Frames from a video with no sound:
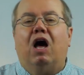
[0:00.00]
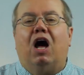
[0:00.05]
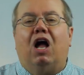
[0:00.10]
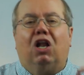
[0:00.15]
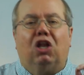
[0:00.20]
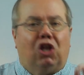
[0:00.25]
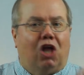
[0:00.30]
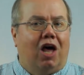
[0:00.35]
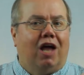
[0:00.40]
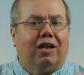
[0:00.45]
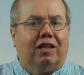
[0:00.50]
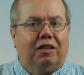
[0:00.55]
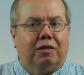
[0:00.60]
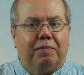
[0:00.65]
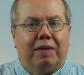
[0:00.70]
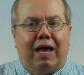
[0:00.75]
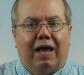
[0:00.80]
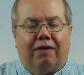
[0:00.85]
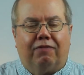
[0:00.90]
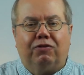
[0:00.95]
a lot of
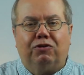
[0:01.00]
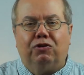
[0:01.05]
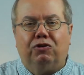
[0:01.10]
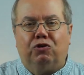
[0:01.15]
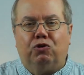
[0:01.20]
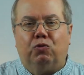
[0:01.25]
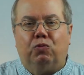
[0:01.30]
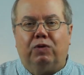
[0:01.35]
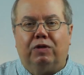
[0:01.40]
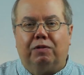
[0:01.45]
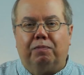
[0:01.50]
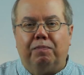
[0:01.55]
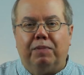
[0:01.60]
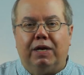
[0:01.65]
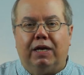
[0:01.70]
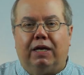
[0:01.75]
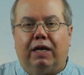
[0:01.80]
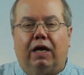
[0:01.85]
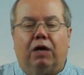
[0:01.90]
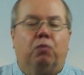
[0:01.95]
them have to do with
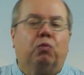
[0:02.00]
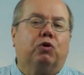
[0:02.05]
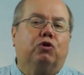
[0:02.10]
meaning.